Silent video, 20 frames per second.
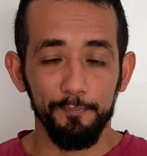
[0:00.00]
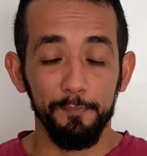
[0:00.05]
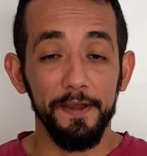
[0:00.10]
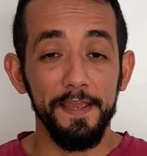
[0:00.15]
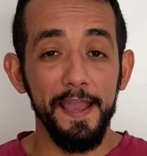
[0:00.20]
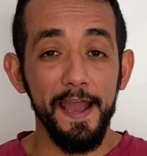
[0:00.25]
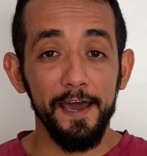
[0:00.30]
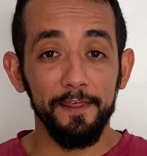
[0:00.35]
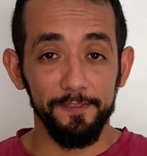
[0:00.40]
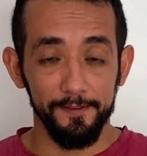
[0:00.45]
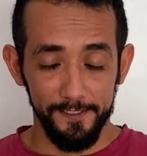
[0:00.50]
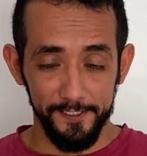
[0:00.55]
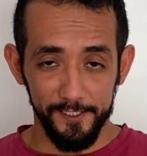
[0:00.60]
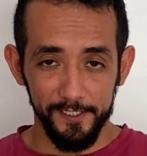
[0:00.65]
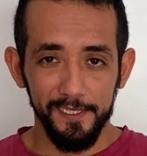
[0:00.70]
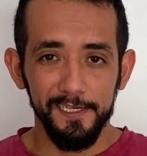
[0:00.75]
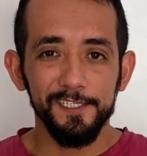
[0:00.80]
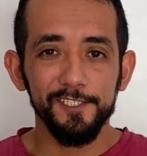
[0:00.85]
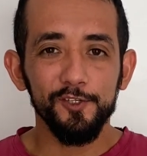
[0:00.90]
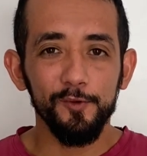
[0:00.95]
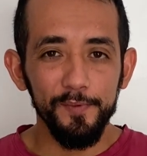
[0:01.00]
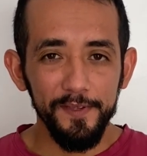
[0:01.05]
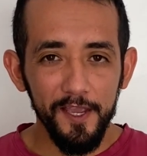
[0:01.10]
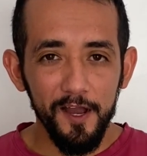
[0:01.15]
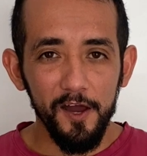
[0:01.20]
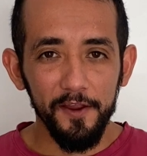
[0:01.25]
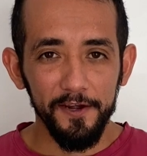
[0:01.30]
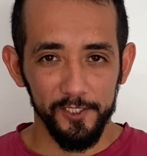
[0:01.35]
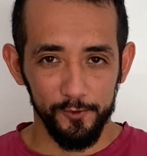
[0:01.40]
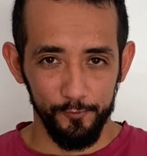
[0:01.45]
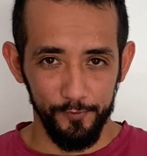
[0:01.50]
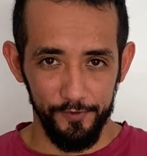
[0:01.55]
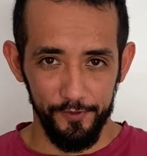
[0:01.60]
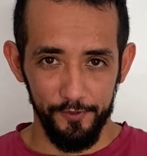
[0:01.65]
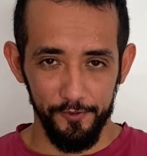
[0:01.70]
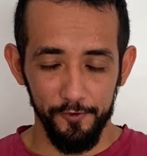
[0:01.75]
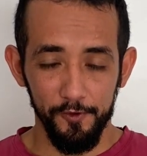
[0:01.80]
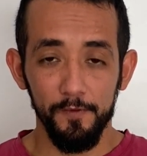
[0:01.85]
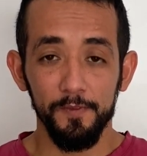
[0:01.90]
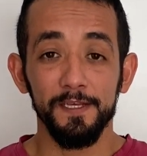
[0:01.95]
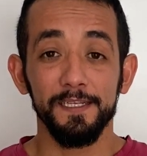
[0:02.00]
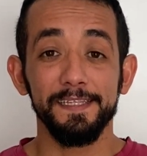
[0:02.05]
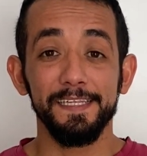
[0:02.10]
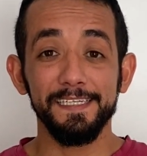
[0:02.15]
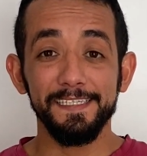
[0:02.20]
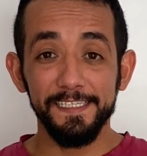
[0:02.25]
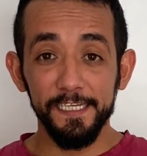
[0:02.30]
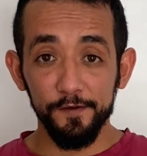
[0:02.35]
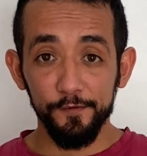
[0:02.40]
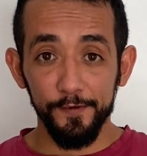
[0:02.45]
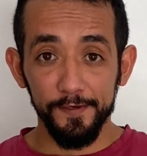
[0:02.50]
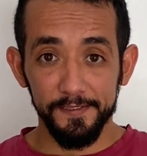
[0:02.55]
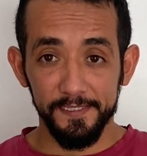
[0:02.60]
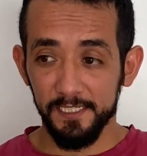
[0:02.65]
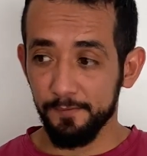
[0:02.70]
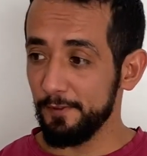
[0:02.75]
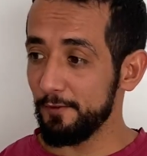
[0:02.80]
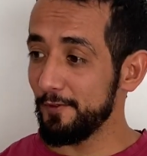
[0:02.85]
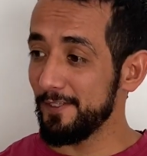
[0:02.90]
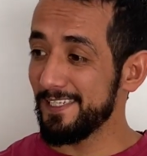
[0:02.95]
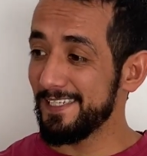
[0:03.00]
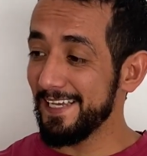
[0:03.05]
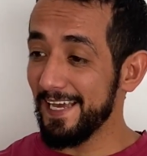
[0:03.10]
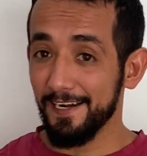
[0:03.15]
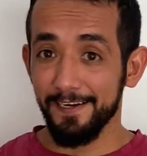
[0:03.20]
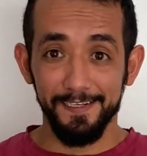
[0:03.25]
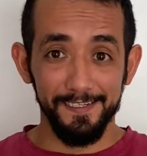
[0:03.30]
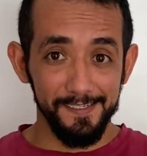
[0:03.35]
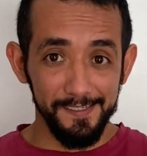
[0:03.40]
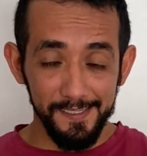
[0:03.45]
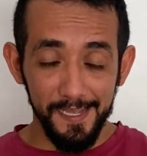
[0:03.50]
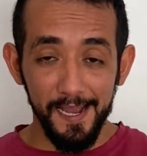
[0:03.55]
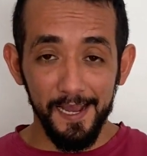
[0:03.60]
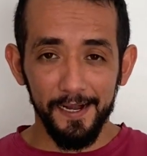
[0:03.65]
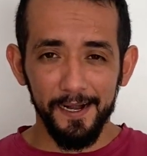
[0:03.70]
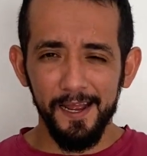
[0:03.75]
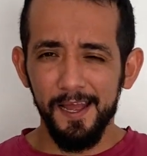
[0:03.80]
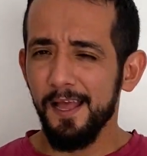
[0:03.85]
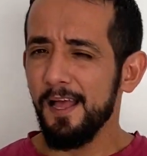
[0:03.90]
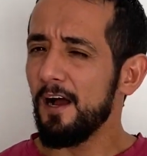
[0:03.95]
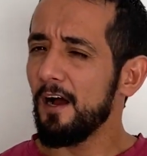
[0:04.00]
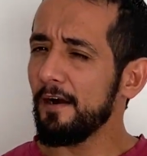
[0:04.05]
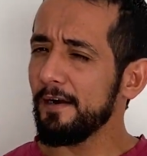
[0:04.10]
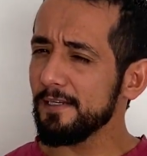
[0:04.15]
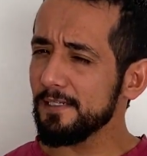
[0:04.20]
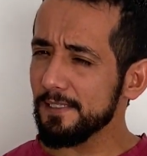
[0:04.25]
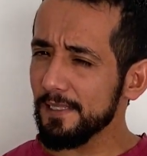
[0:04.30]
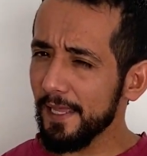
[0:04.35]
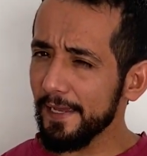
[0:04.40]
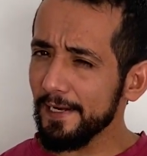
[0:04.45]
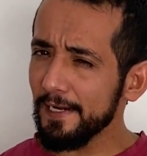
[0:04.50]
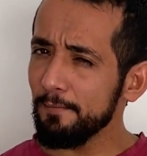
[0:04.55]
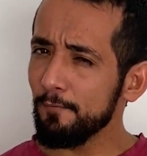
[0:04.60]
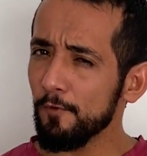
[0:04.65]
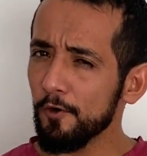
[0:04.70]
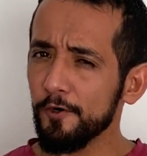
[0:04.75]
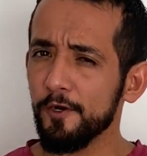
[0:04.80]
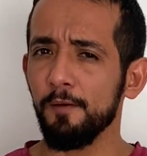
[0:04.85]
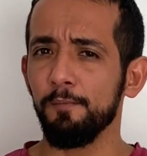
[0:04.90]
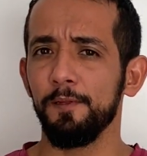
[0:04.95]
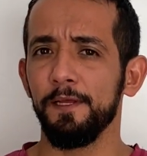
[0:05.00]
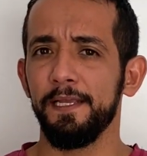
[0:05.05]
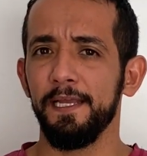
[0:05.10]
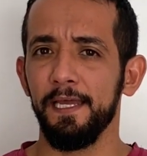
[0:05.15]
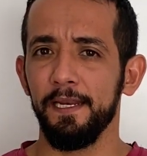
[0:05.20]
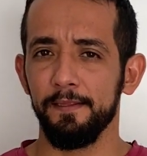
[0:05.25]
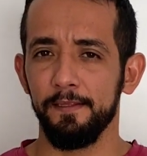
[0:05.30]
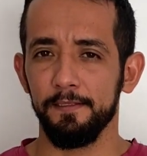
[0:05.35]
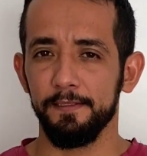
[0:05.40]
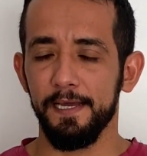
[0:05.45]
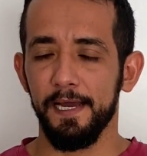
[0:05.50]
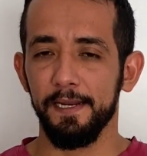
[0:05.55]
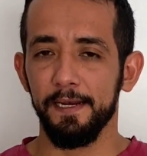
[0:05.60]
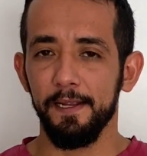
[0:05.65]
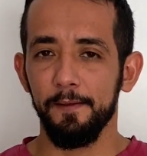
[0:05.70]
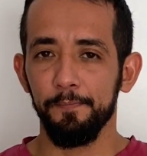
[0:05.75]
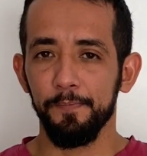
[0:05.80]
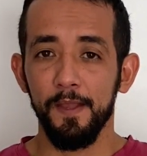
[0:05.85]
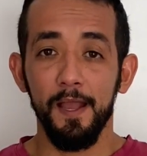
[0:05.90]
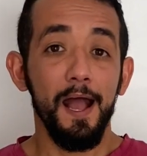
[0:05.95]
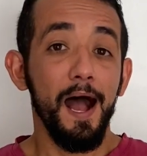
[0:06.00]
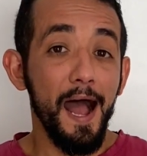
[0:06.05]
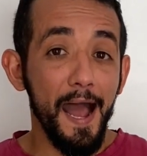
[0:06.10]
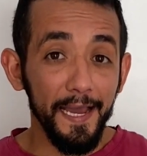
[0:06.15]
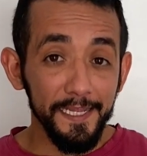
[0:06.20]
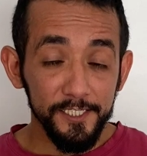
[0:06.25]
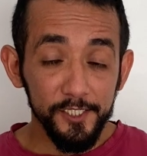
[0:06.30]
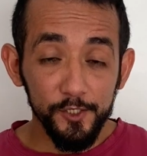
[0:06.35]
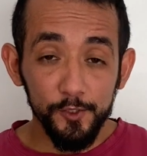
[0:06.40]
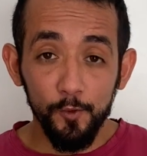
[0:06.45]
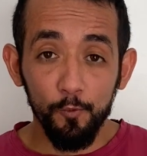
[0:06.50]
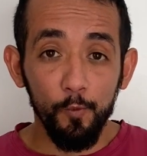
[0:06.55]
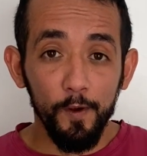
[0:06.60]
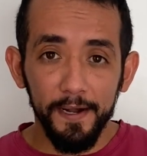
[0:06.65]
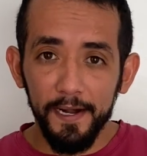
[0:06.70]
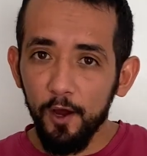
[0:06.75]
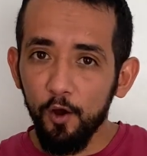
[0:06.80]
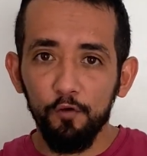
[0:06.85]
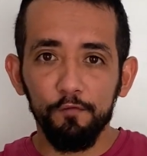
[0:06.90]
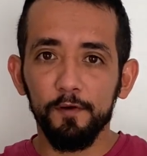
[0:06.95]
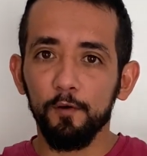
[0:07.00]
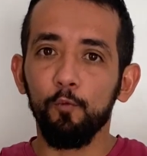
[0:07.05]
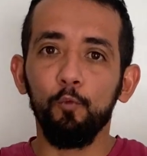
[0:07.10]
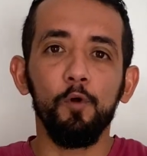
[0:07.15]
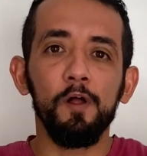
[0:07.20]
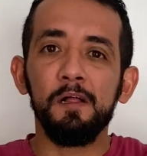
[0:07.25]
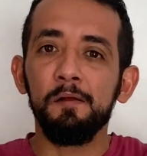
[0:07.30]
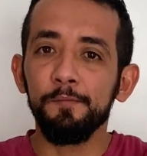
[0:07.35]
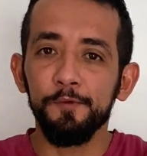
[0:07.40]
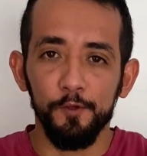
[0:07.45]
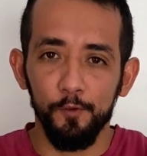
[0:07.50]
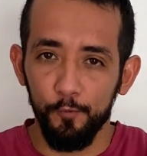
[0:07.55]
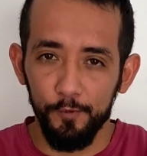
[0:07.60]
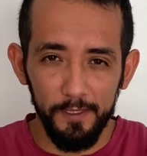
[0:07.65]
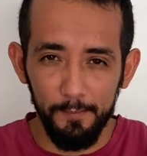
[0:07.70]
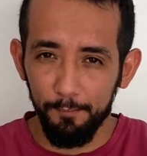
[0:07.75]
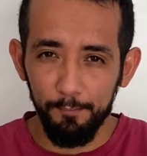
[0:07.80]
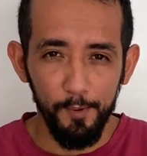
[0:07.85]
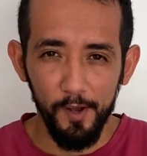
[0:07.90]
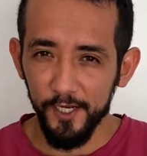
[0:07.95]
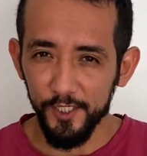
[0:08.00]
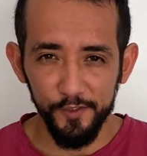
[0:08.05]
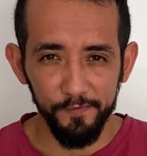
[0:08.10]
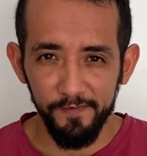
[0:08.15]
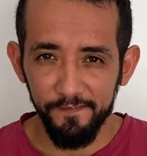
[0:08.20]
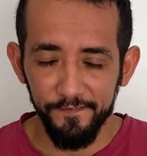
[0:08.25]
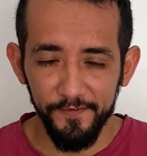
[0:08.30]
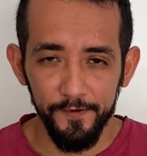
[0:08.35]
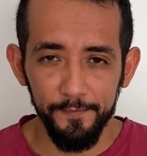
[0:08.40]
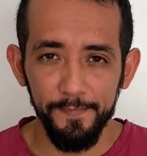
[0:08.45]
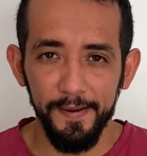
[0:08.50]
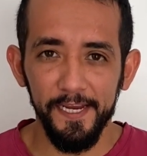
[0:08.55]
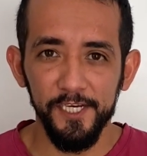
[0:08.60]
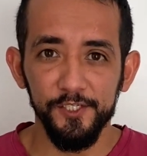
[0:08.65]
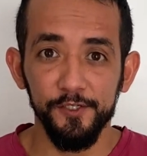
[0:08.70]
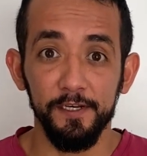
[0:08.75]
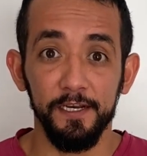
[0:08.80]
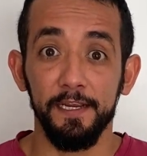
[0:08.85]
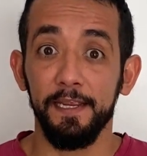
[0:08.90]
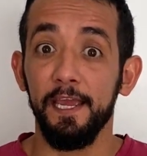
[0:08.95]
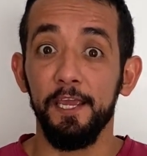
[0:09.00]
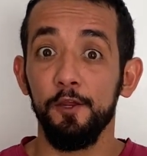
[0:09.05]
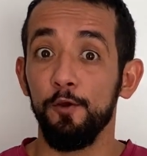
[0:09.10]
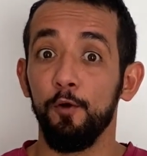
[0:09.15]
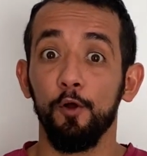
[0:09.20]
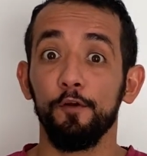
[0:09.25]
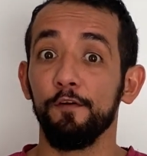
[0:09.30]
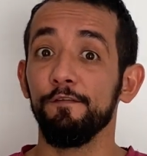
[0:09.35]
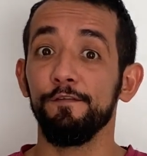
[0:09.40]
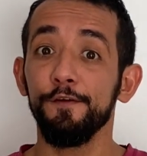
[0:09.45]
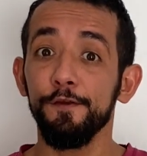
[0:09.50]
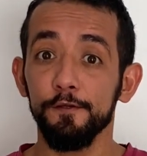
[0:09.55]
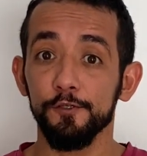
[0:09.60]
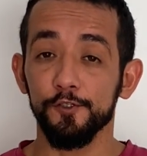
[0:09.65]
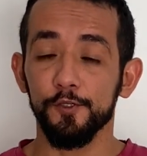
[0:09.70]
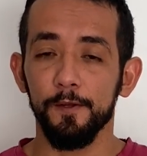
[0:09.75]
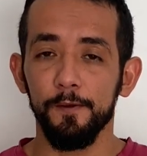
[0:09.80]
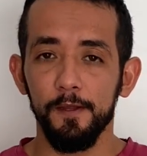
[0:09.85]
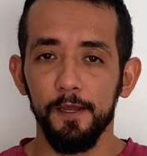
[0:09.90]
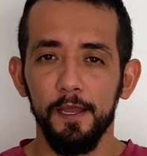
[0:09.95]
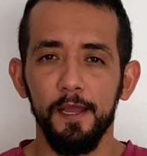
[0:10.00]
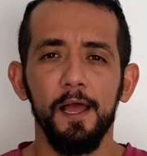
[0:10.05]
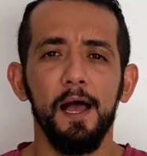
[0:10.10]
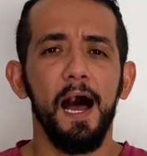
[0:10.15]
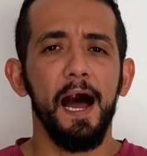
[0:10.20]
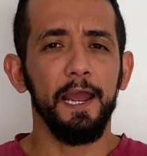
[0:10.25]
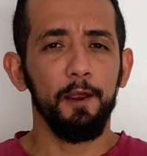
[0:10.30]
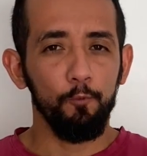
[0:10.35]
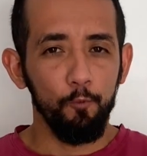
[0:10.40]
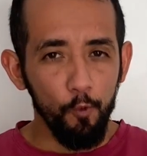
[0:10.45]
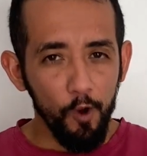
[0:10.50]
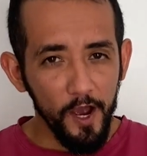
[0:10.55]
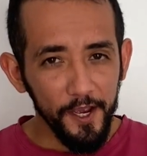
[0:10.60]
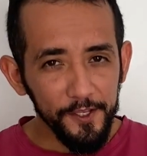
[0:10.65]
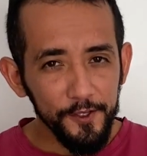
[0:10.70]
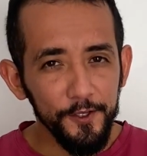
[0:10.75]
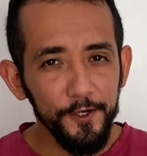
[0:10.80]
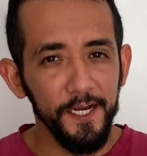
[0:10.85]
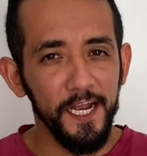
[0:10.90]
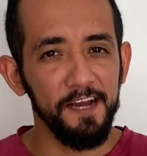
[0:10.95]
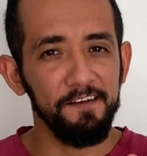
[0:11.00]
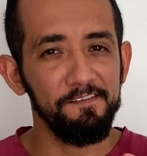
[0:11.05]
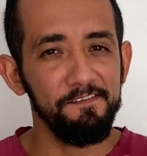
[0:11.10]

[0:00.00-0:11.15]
my athletes, to be honest with you, the differences between ser and estar are slightly more complicated than that. I just don't want to overwhelm you with a bunch of information and get you all confused. I want you to have